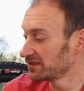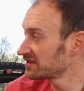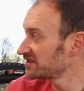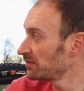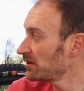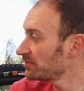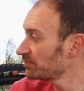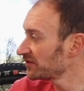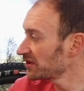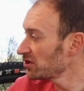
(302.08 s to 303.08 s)
just sum up,
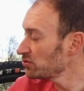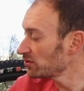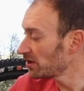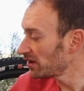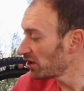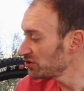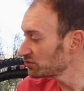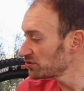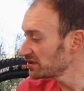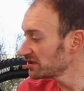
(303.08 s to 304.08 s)
no
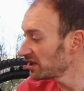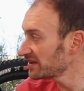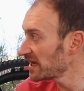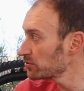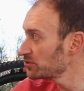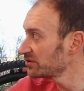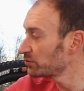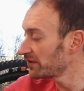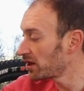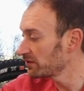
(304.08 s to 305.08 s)
hose routing, no cable
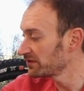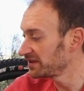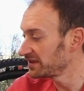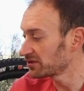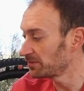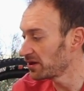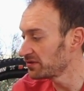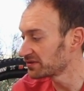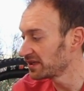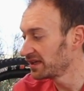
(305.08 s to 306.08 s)
routing with either of the
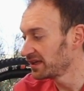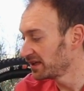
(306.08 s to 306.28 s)
components.